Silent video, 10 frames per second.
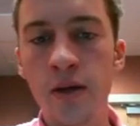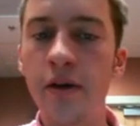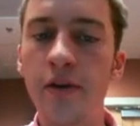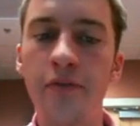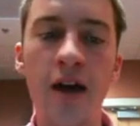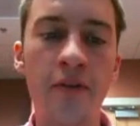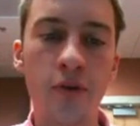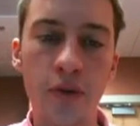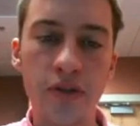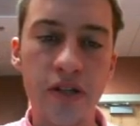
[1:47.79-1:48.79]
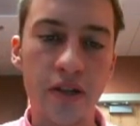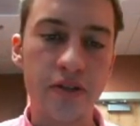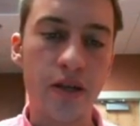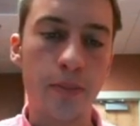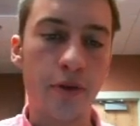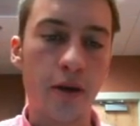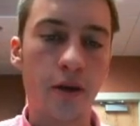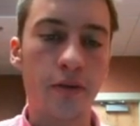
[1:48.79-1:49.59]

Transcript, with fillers: and if everyone sells something,